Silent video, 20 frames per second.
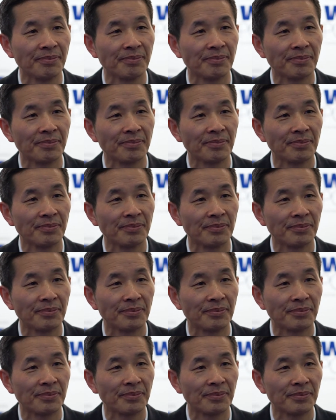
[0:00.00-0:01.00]
Is it
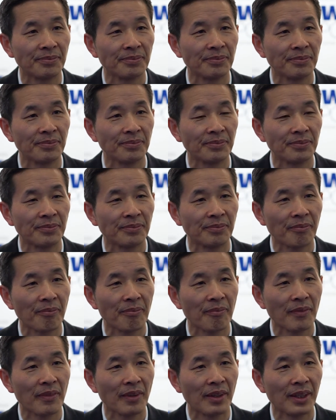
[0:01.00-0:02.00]
all um,
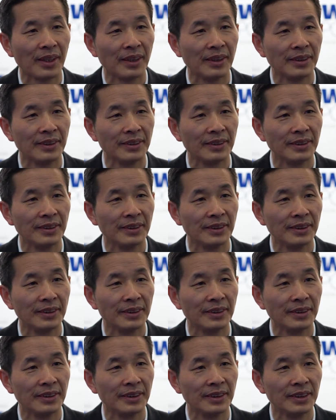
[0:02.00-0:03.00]
analyzed by
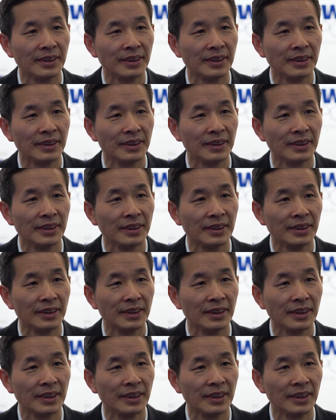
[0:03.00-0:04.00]
people, or is there some
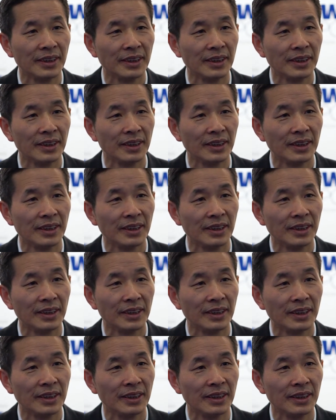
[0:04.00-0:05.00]
automated analysis